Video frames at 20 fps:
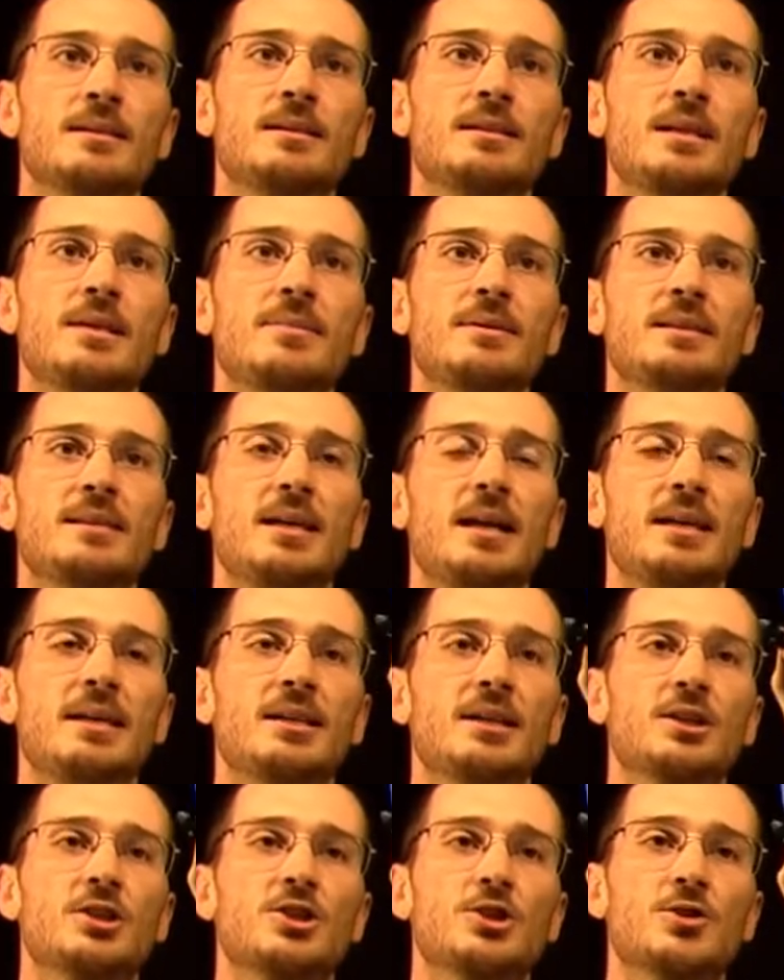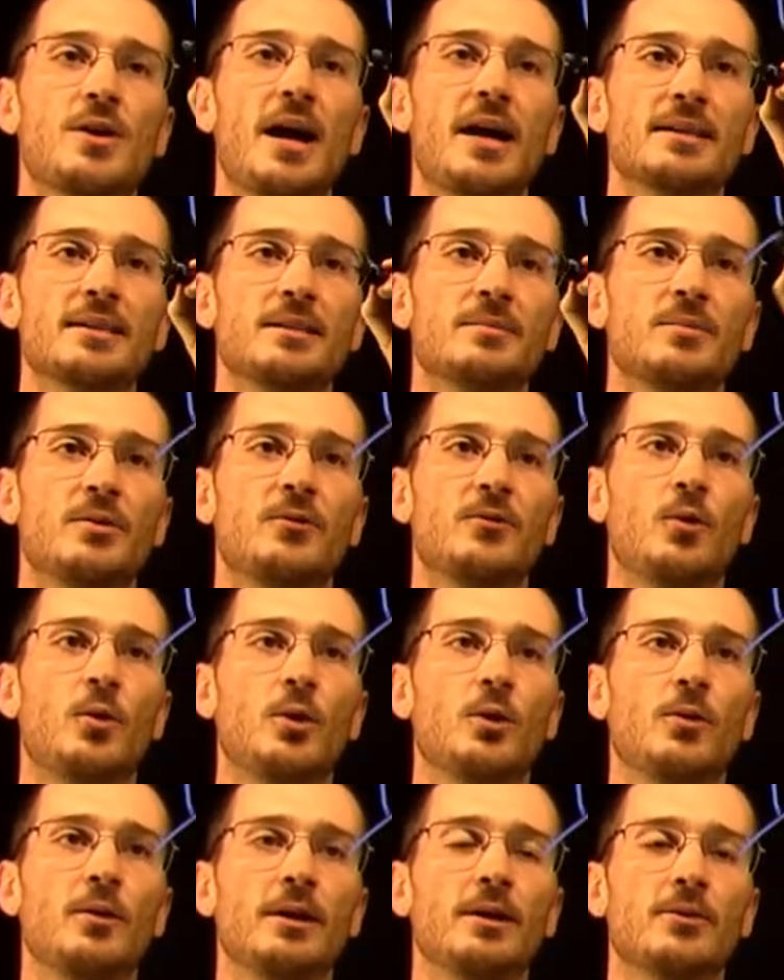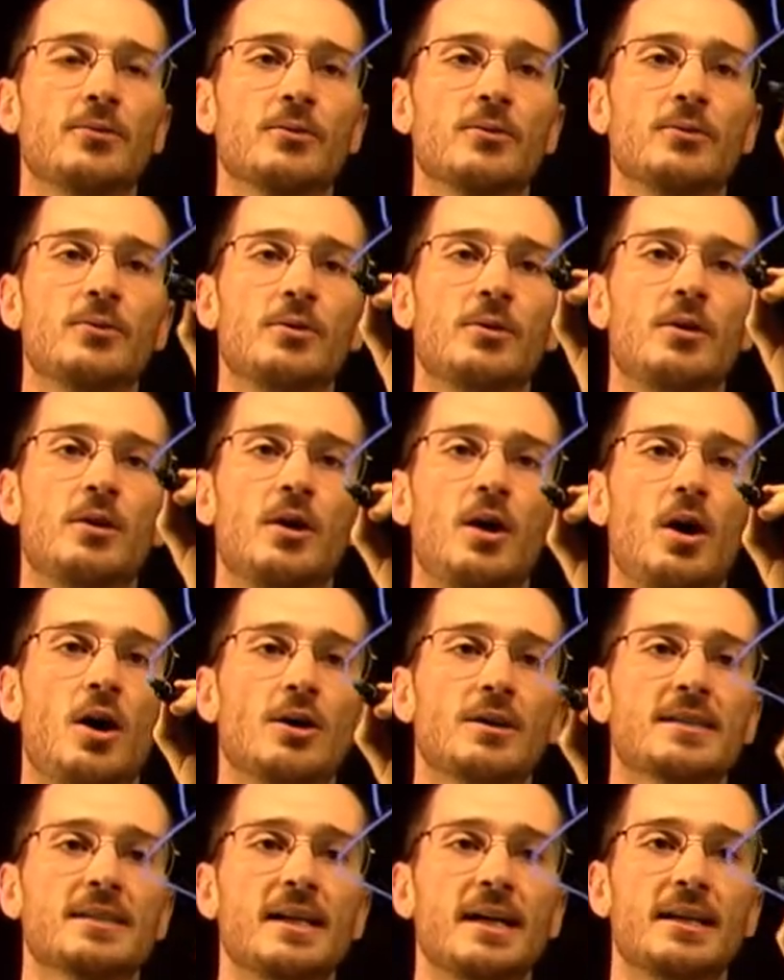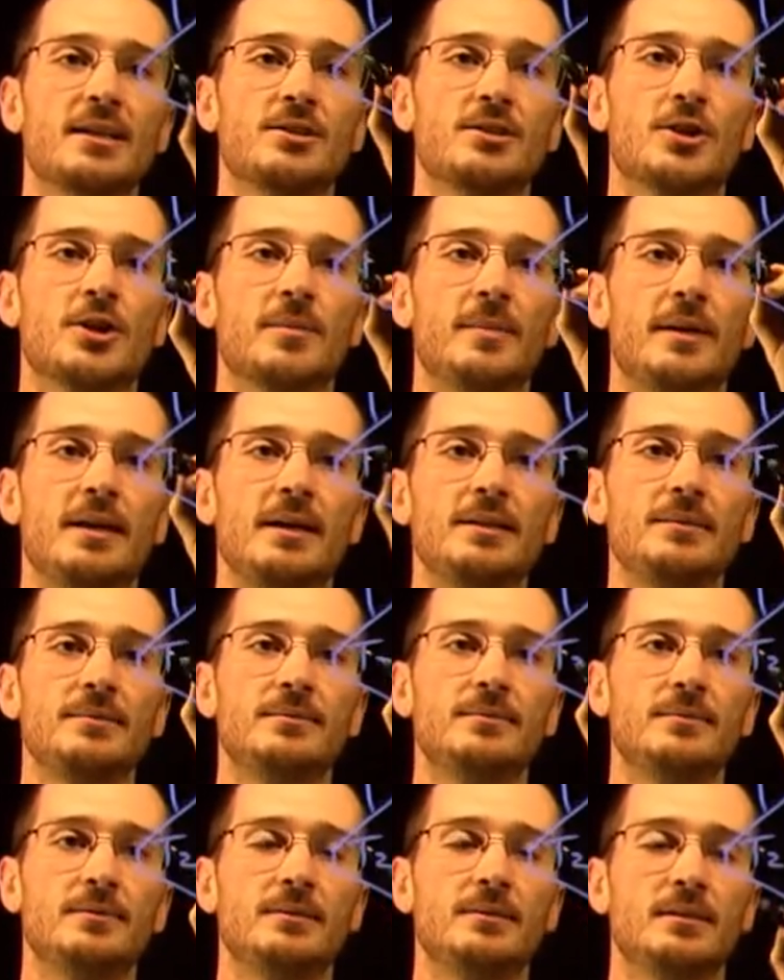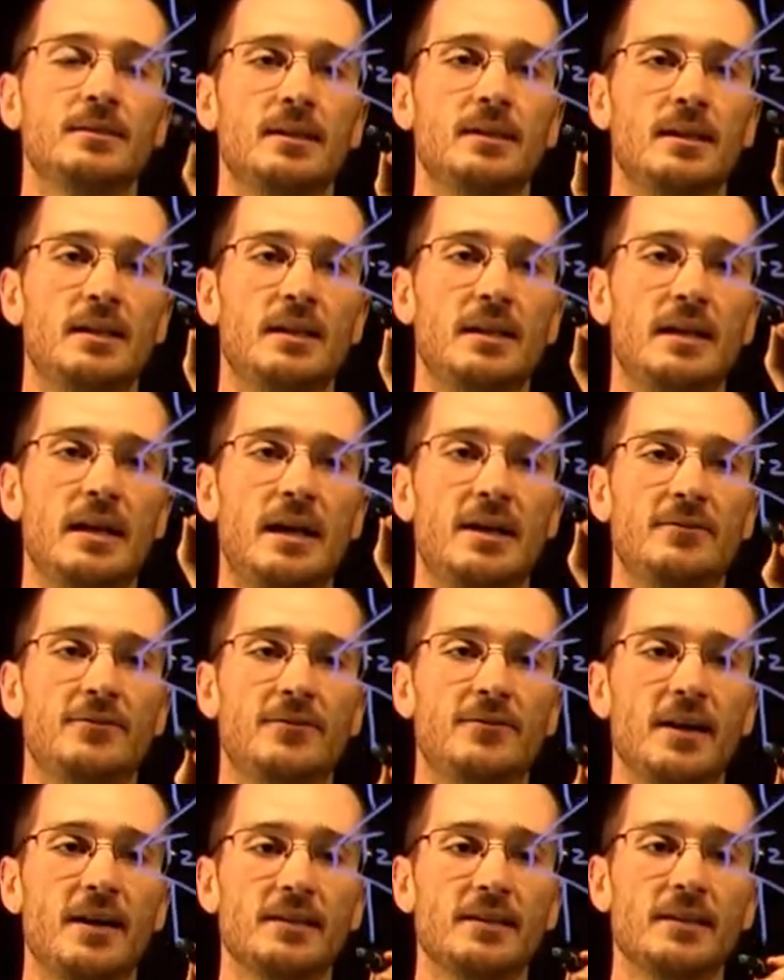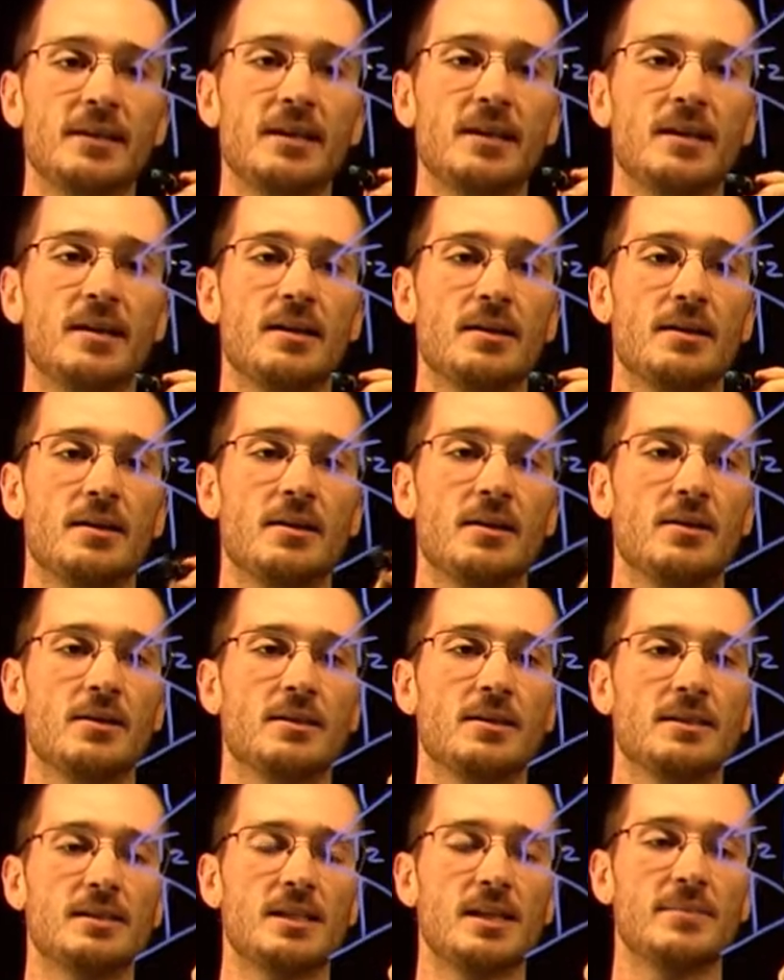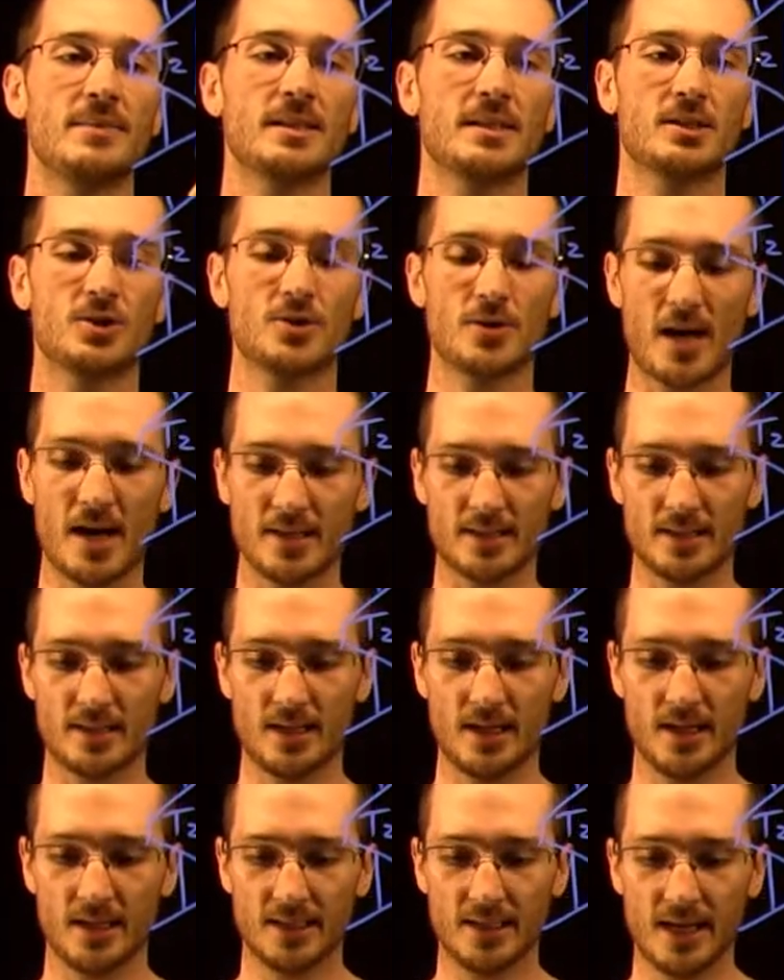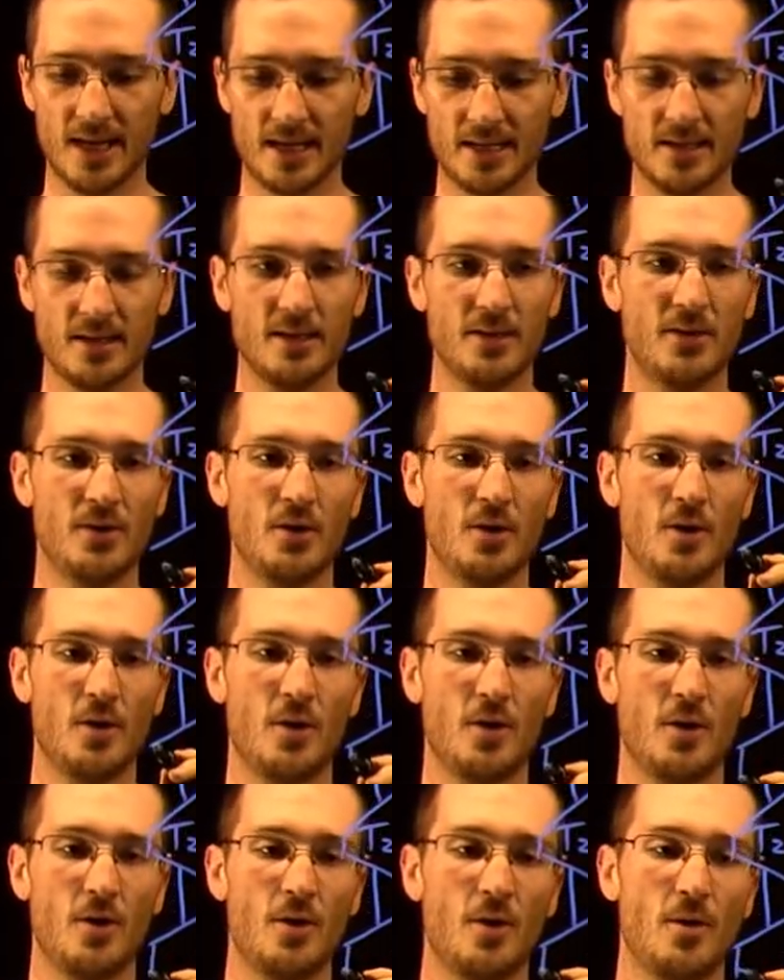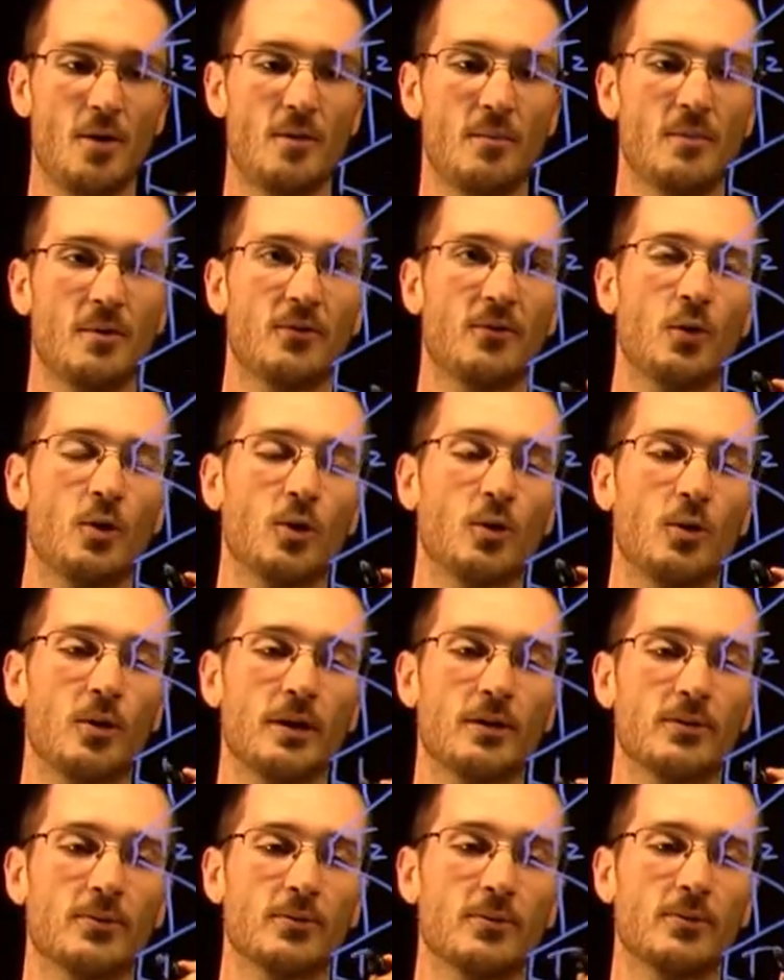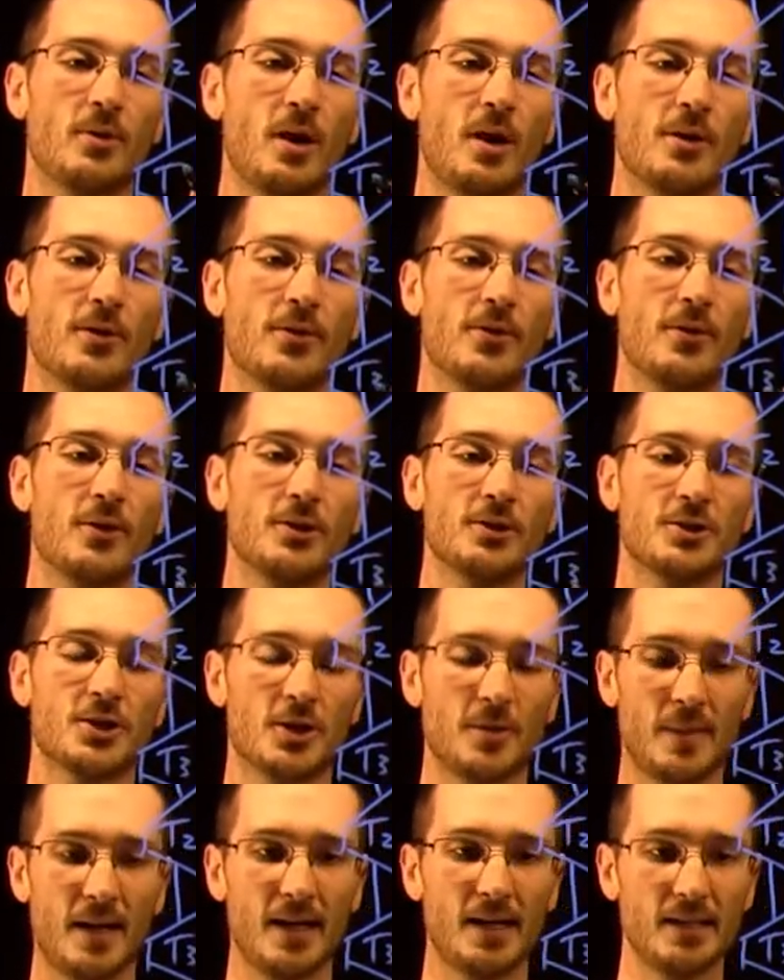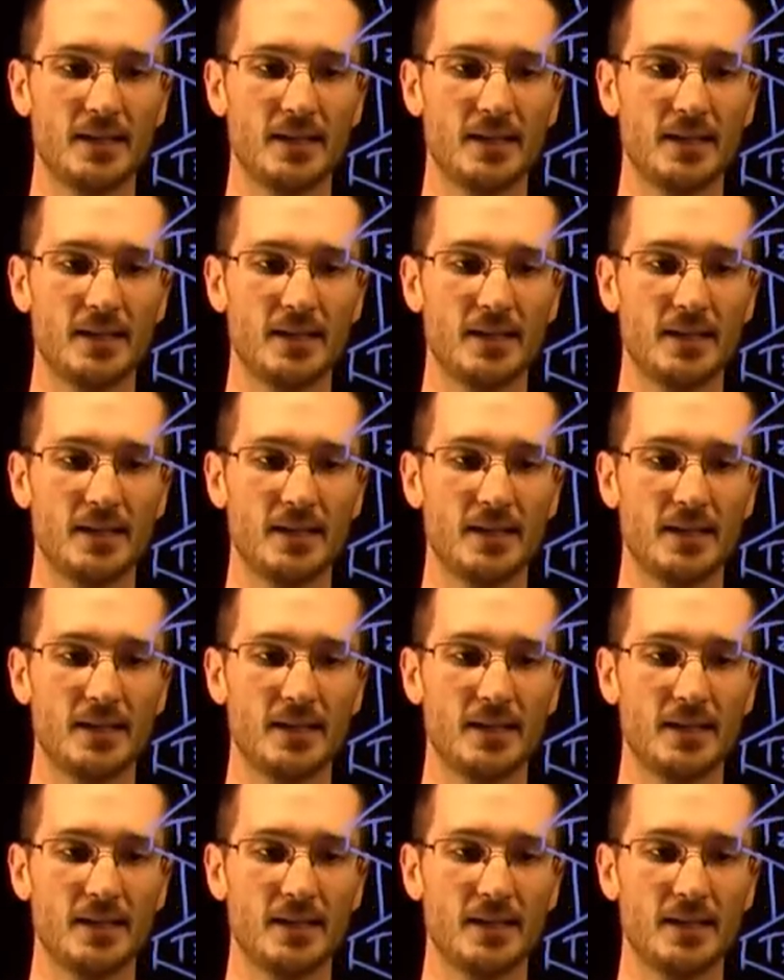is then extracted before going through our second turbine. And finally, steam is extracted again before going through our third turbine.